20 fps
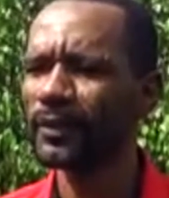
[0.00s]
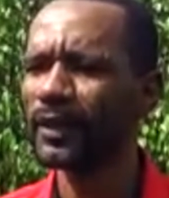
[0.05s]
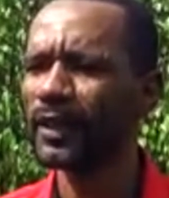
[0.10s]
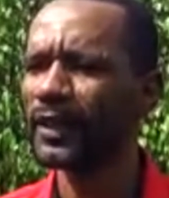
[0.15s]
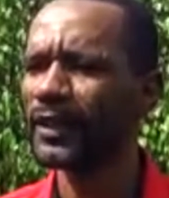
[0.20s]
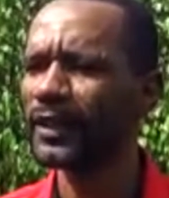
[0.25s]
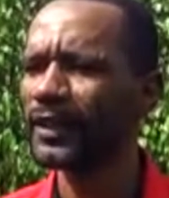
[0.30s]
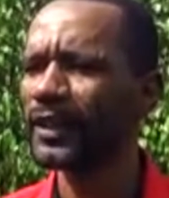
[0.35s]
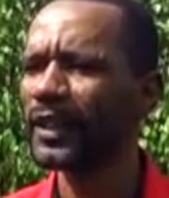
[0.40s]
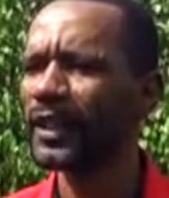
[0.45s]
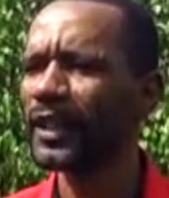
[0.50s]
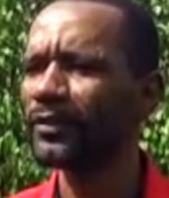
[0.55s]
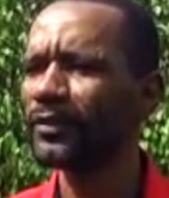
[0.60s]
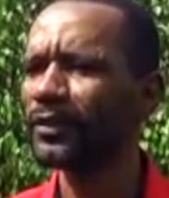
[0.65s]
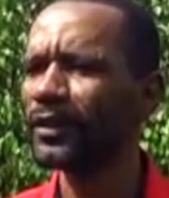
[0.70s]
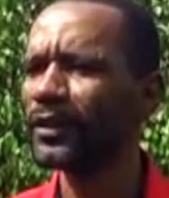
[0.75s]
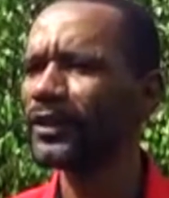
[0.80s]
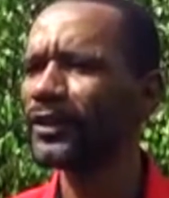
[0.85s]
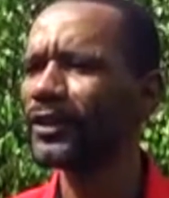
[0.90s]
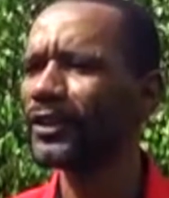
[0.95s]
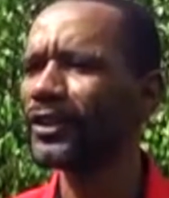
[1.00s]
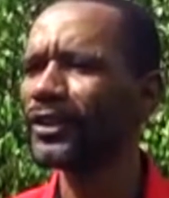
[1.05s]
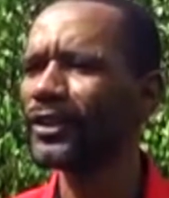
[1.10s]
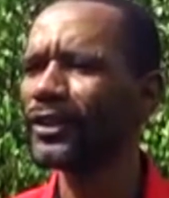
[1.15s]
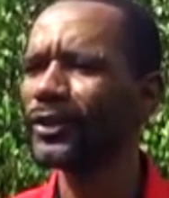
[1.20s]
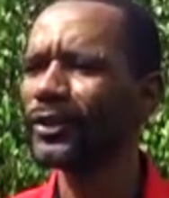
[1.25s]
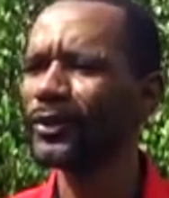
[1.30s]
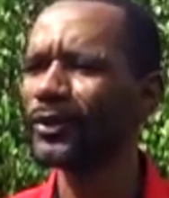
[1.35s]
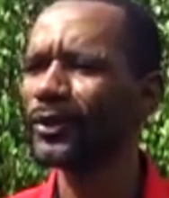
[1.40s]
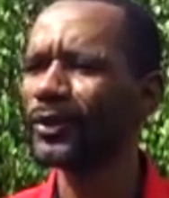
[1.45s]
And then after it turned
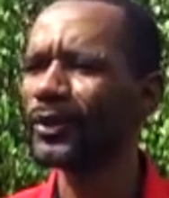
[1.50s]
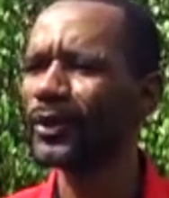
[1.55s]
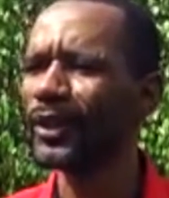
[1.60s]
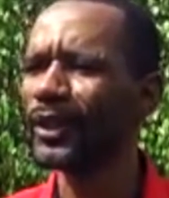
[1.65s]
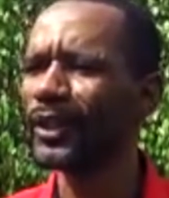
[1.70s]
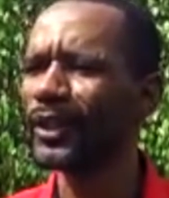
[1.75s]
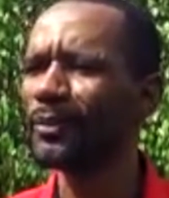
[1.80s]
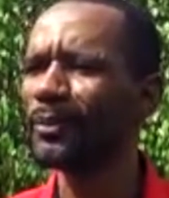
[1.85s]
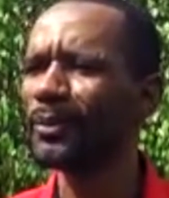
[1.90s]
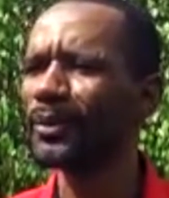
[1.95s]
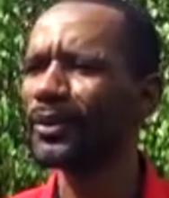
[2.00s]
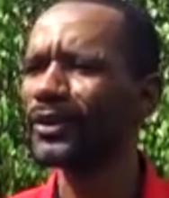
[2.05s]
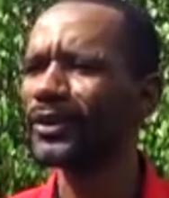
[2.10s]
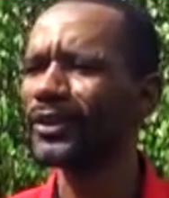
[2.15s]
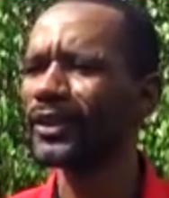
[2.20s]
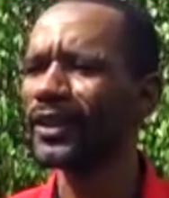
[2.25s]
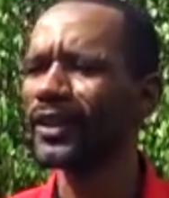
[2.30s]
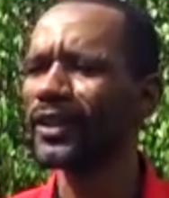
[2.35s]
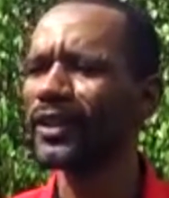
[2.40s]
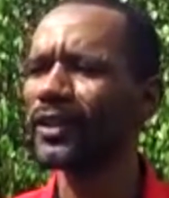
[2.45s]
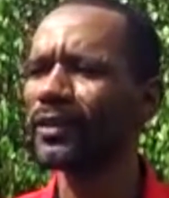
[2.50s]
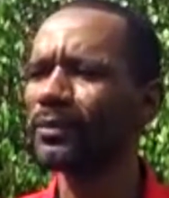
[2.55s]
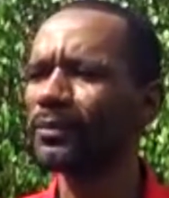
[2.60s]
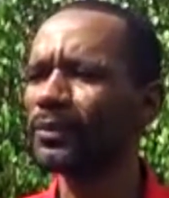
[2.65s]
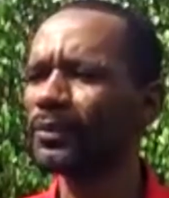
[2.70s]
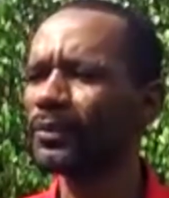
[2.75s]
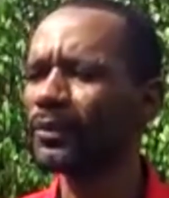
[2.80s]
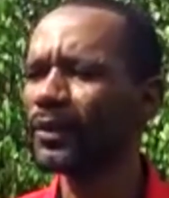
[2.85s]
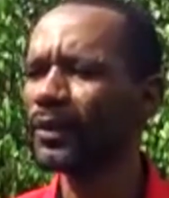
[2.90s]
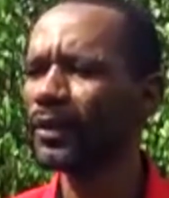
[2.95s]
into a leper asylum,
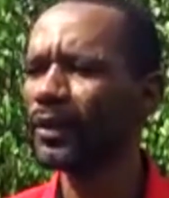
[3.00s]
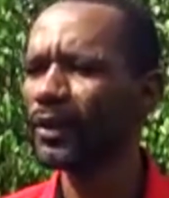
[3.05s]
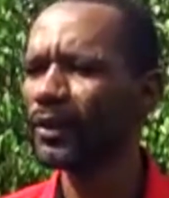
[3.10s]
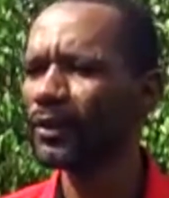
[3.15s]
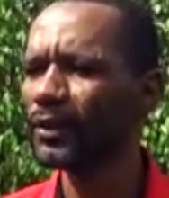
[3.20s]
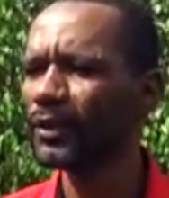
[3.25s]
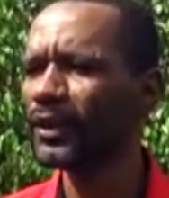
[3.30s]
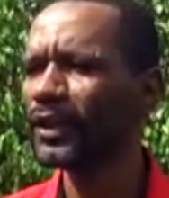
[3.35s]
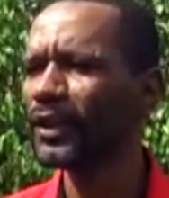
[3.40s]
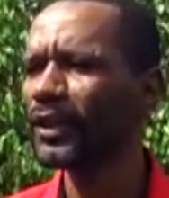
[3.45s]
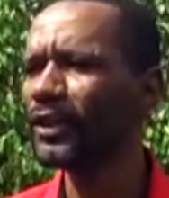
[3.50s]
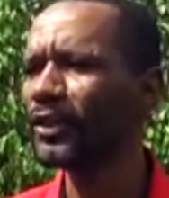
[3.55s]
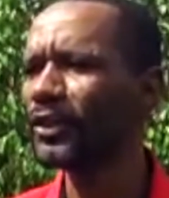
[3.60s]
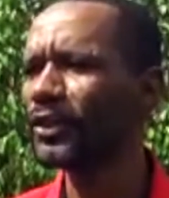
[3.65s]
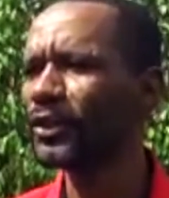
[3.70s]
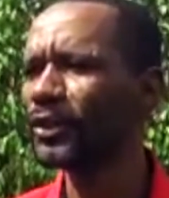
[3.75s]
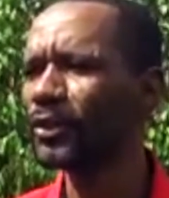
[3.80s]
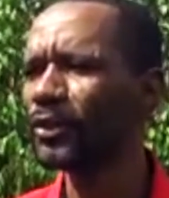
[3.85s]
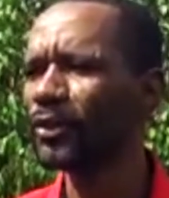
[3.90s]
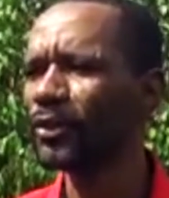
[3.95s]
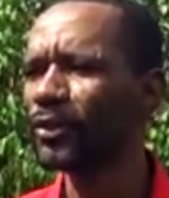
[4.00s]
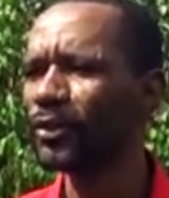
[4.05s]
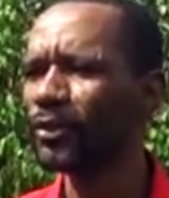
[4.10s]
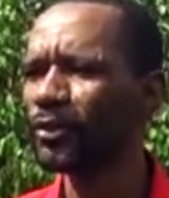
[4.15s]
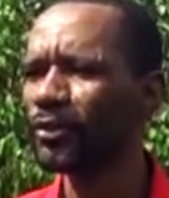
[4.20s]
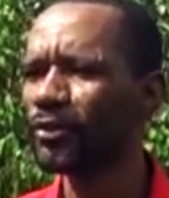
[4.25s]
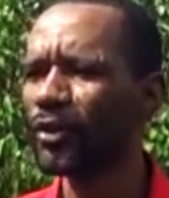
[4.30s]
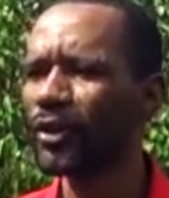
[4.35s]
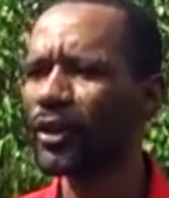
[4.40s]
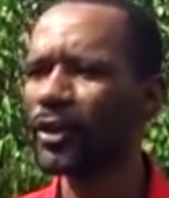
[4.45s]
still used to
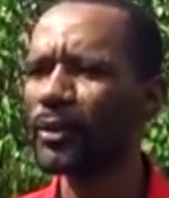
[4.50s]
run